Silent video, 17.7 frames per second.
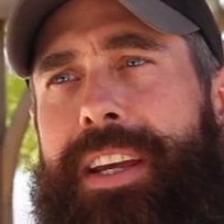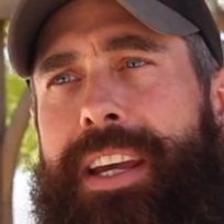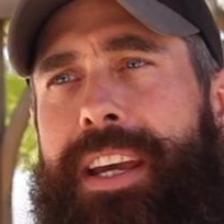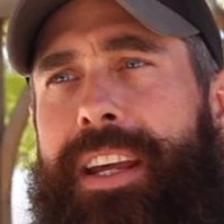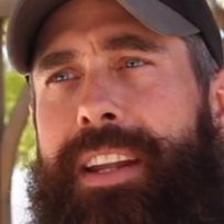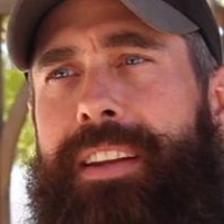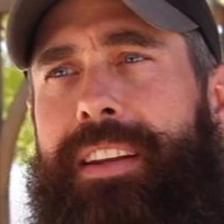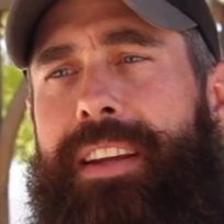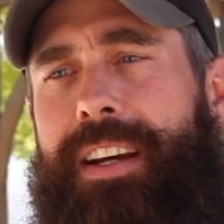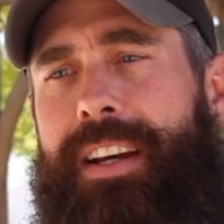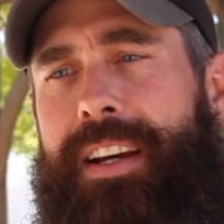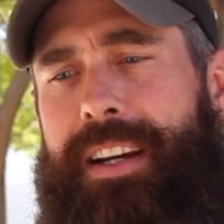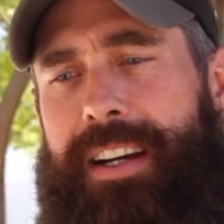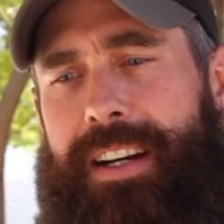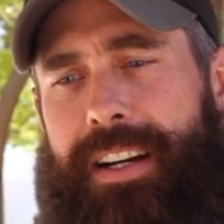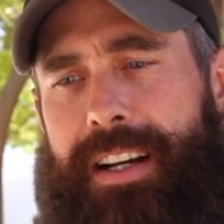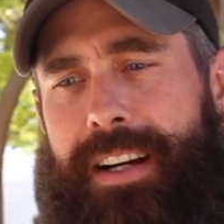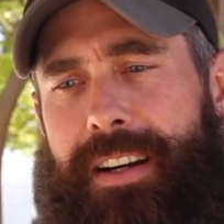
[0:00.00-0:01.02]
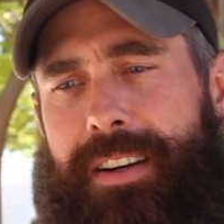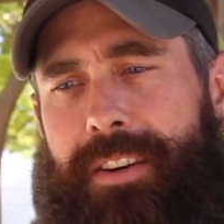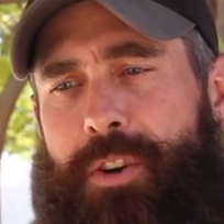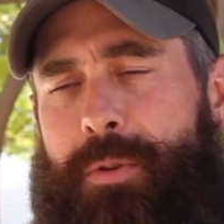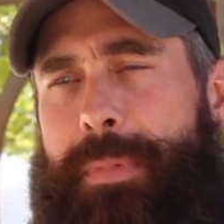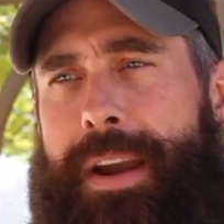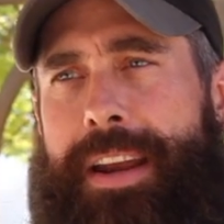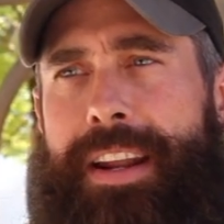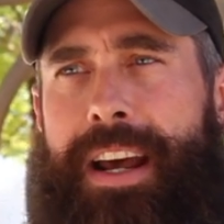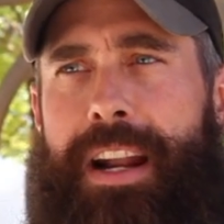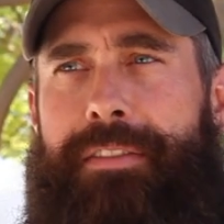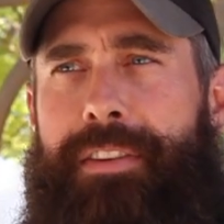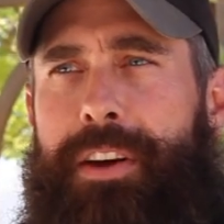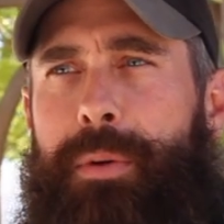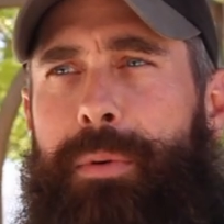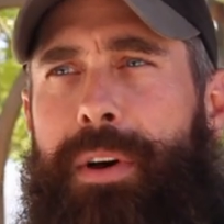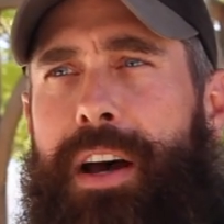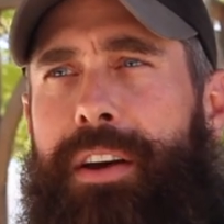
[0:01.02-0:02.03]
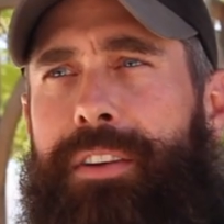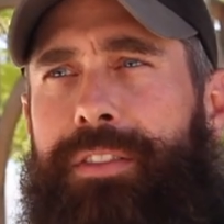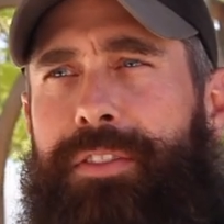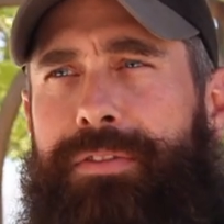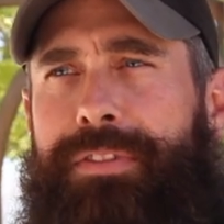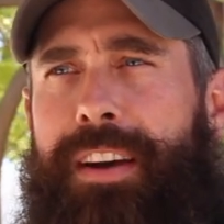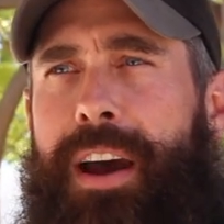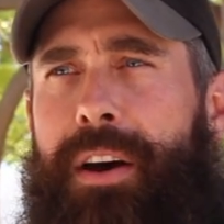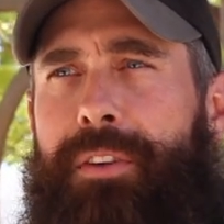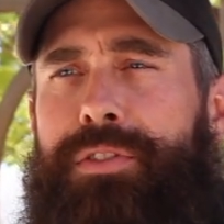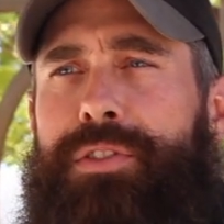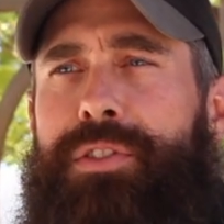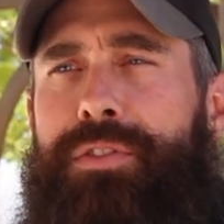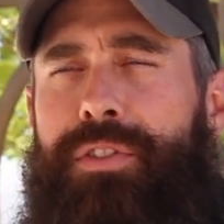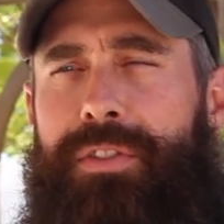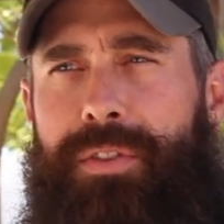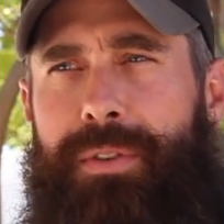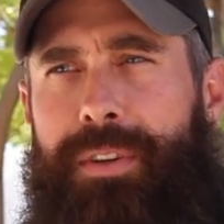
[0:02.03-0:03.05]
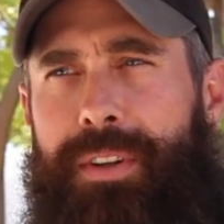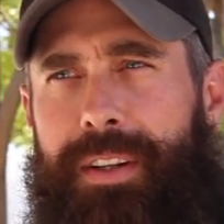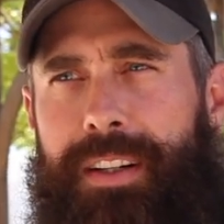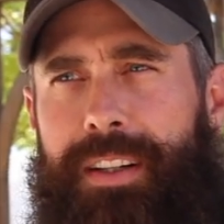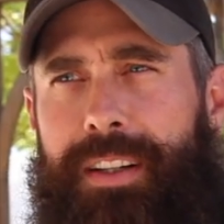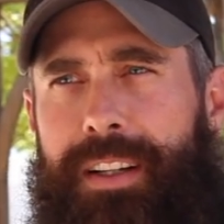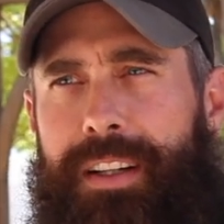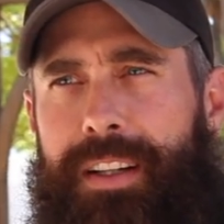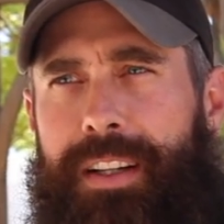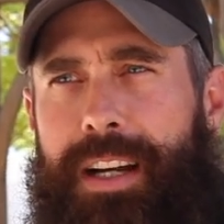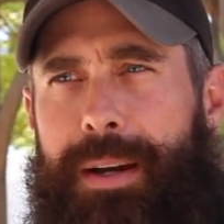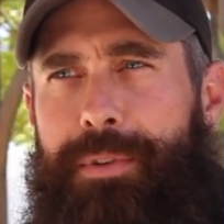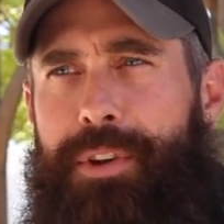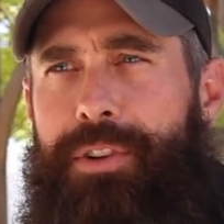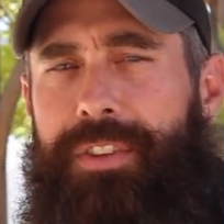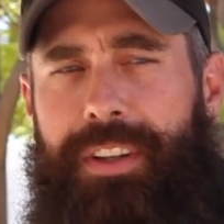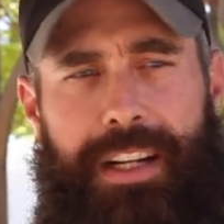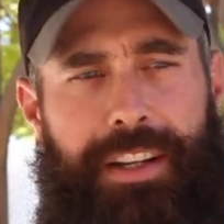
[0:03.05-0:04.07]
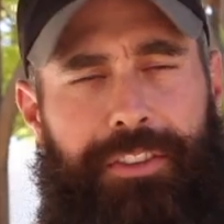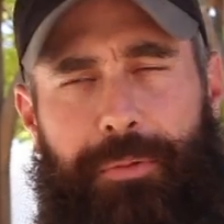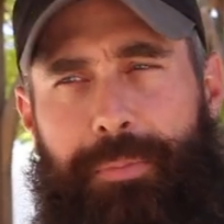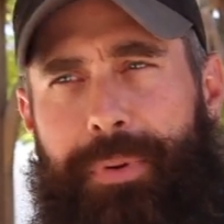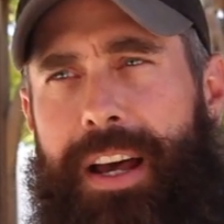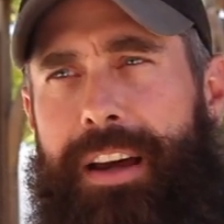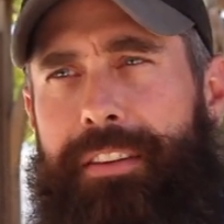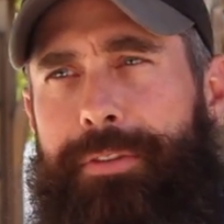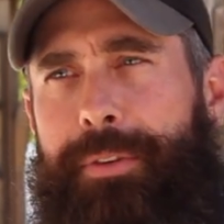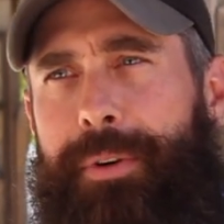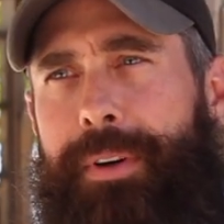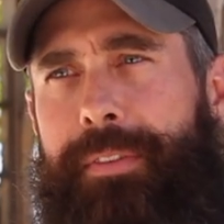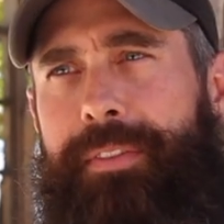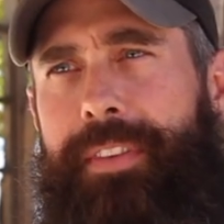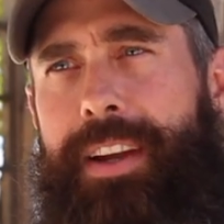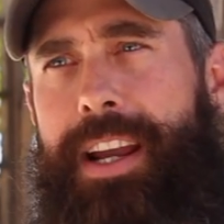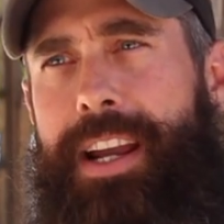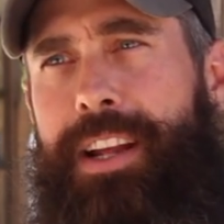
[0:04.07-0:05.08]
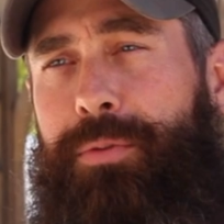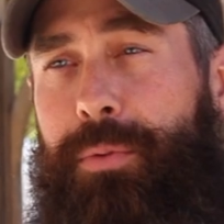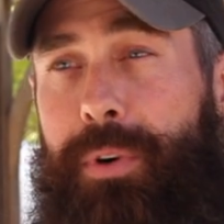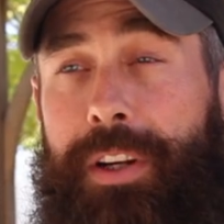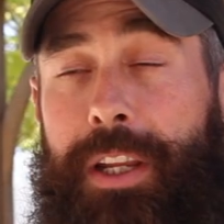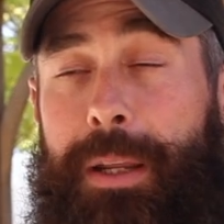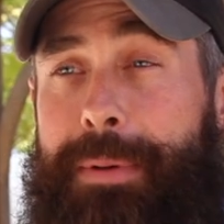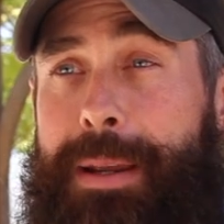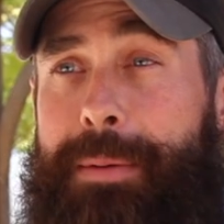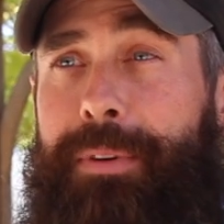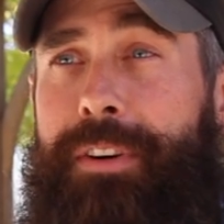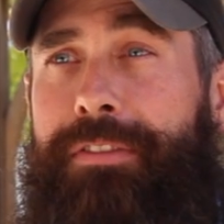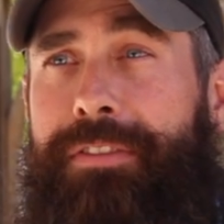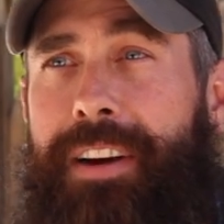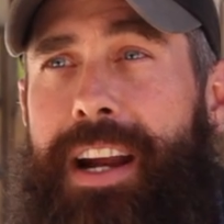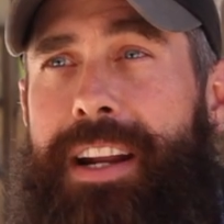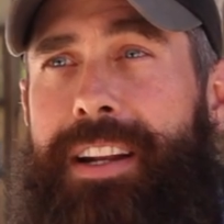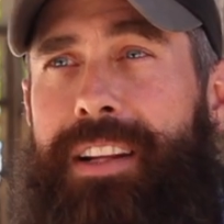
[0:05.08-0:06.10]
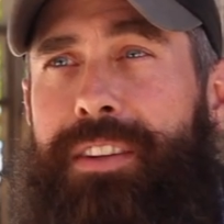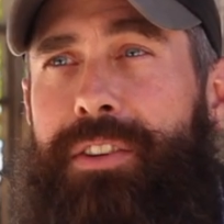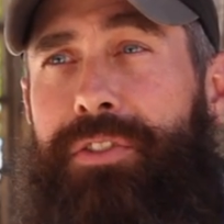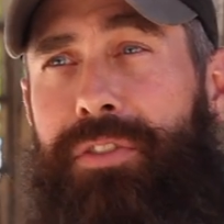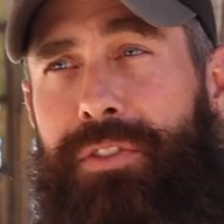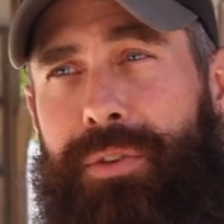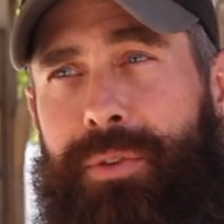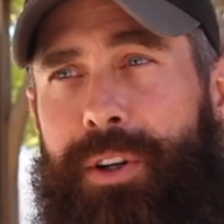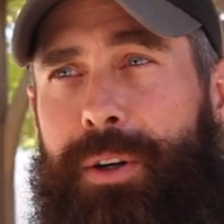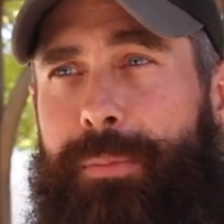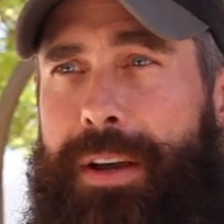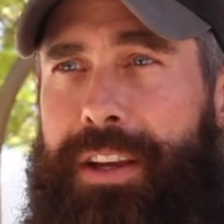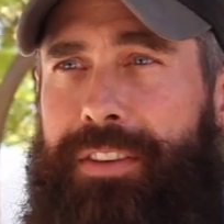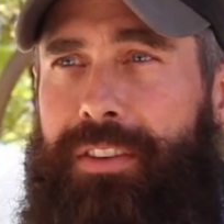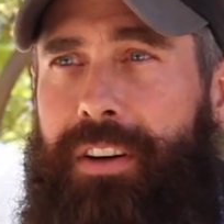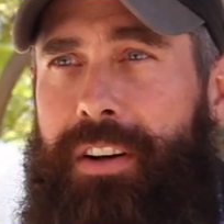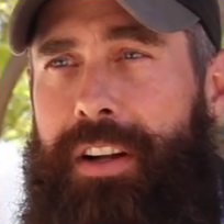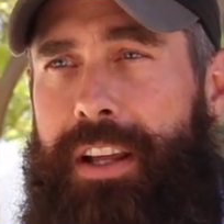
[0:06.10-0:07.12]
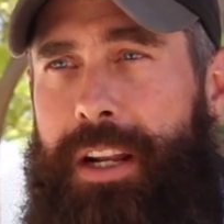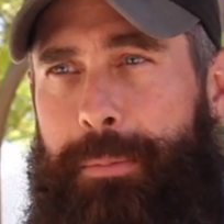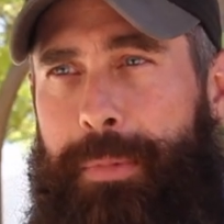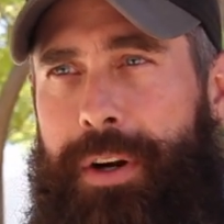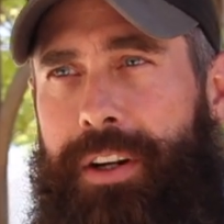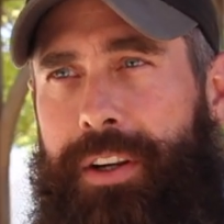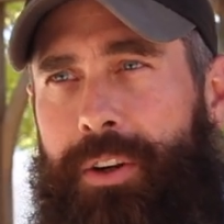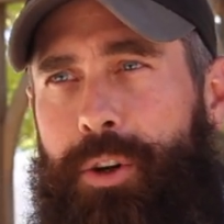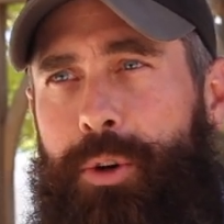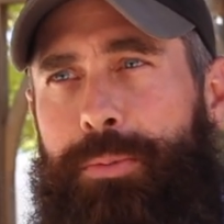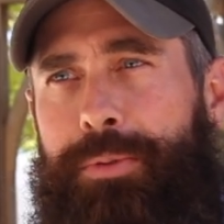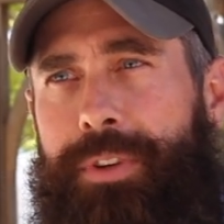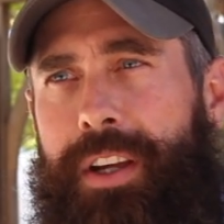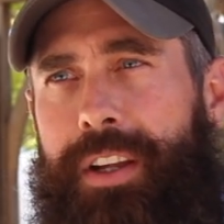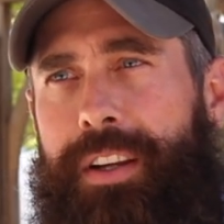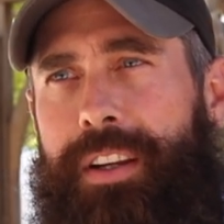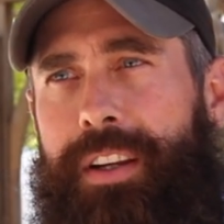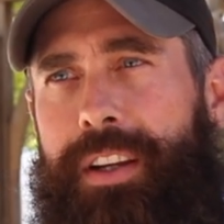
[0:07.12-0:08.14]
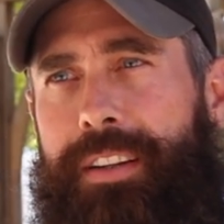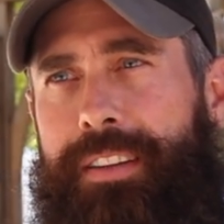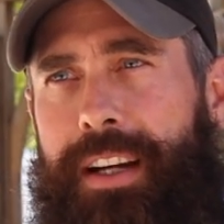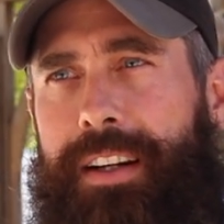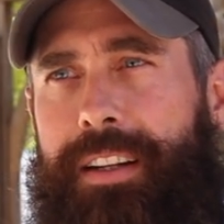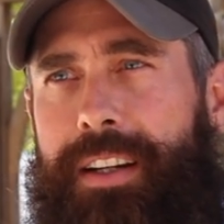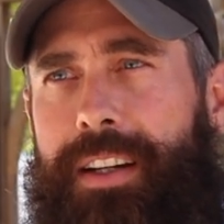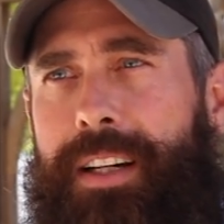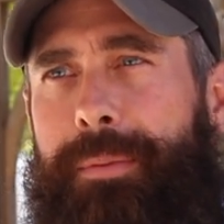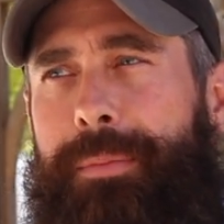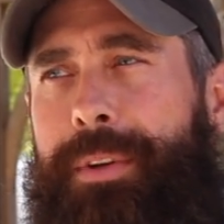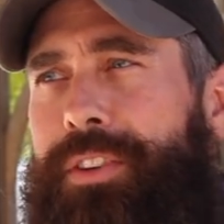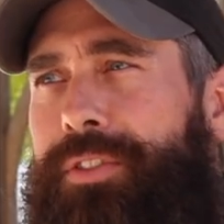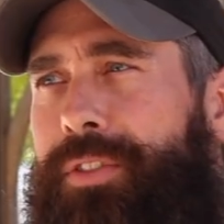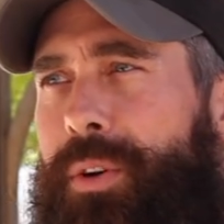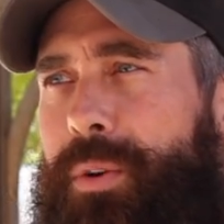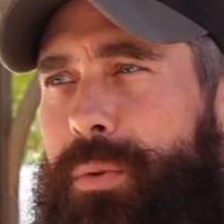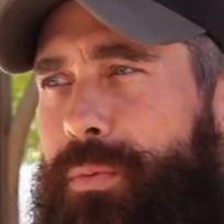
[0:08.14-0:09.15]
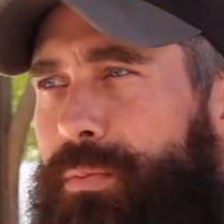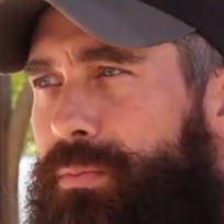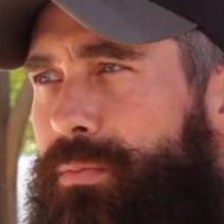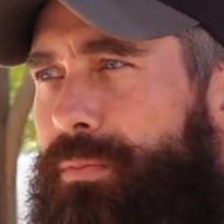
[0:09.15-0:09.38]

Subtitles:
in who may not have otherwise found new to Torah. I'm using it as a platform, and it's working. People are finding new to Torah based on anamericanhomestead.com. And so